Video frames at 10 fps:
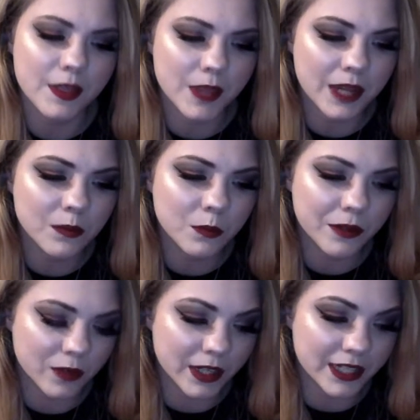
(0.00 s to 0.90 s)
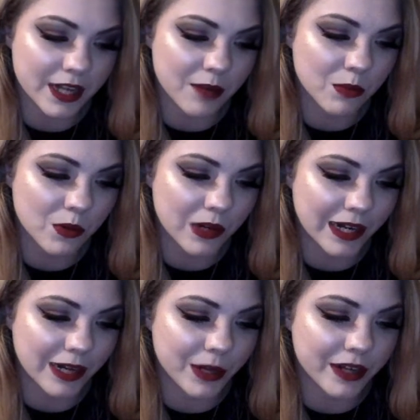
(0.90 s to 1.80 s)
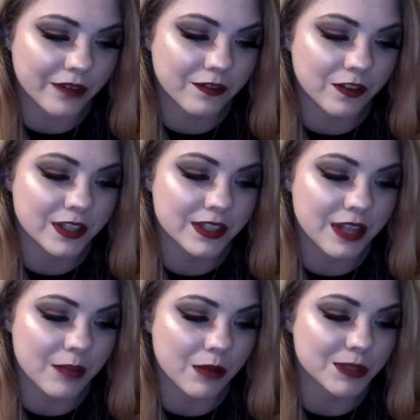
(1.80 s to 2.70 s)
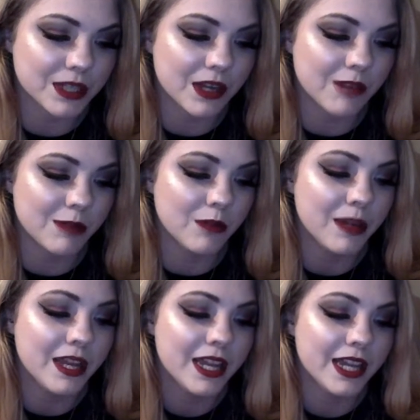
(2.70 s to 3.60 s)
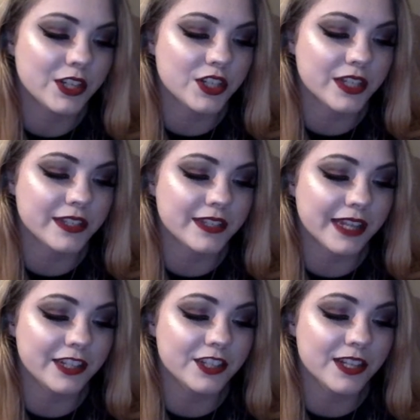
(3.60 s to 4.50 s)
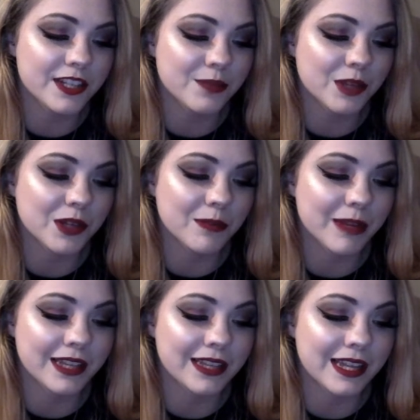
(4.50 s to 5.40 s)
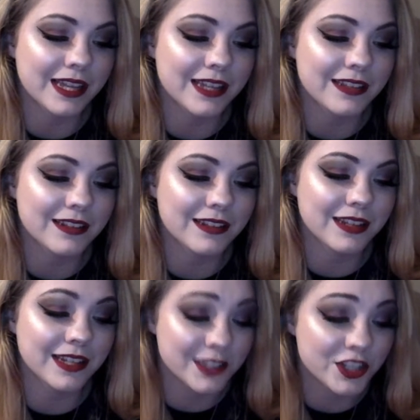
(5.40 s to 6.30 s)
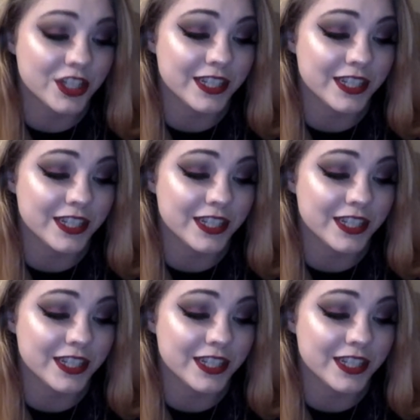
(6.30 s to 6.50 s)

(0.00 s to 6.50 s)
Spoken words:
Then we freaked out more and waited for his stepmom to come home, and she saged his room and she